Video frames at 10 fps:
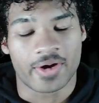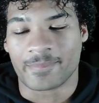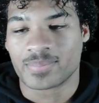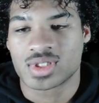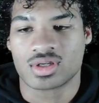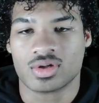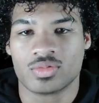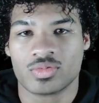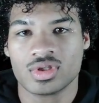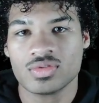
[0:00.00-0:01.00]
So
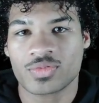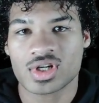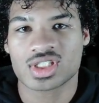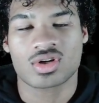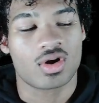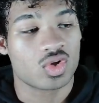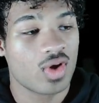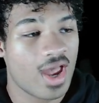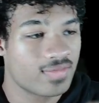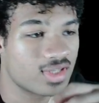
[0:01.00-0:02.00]
when you first start, you
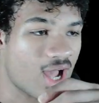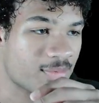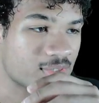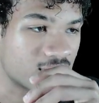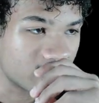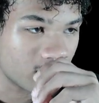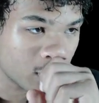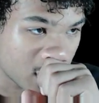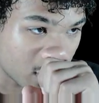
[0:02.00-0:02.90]
have the option to,